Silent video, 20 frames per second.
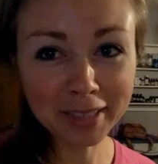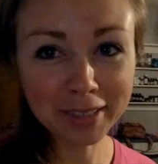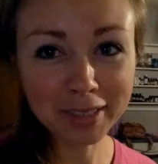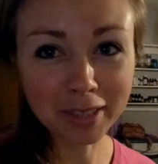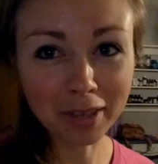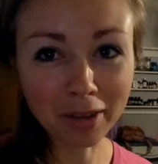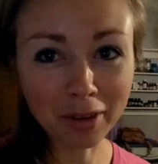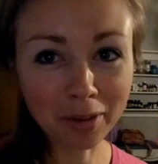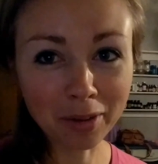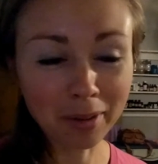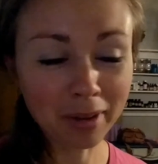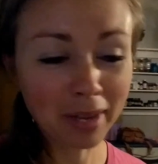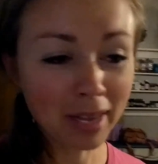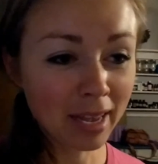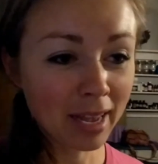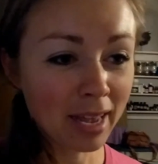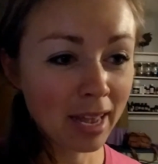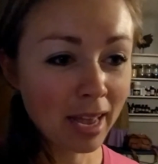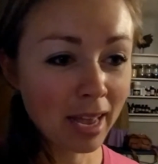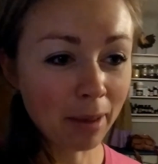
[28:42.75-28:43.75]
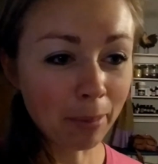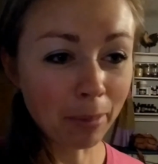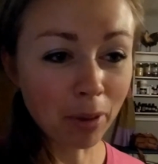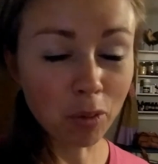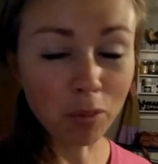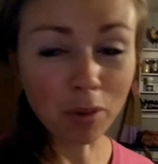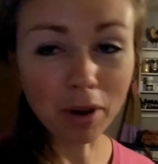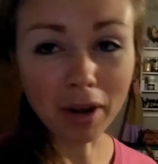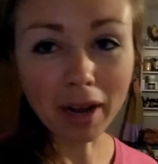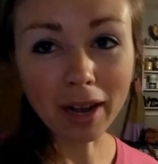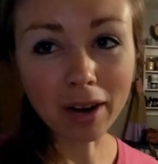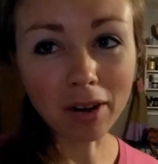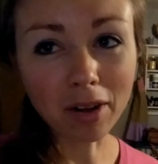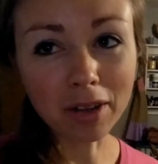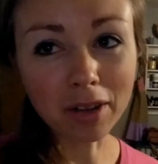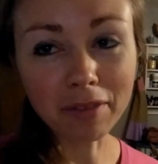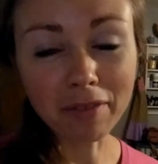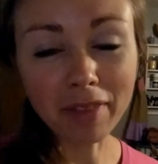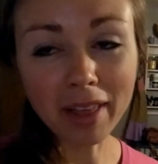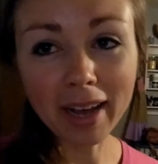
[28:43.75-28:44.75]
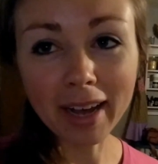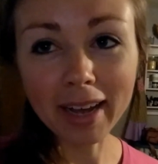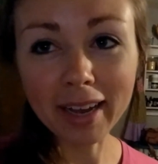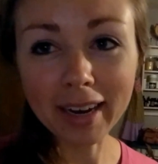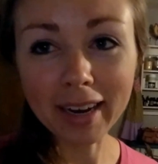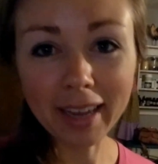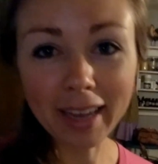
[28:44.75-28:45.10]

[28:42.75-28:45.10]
so I'm going to work on all of that.